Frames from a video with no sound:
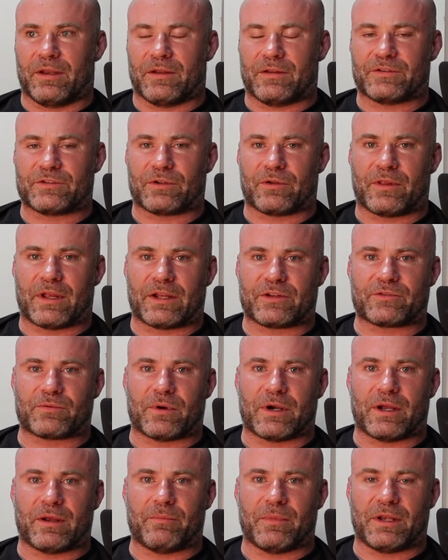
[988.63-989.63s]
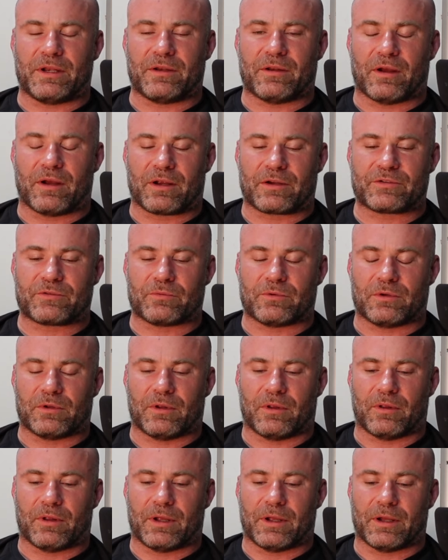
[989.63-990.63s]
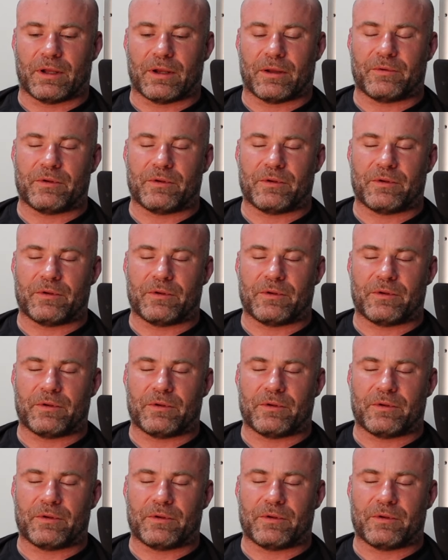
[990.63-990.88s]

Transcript: and so that's why many docs will,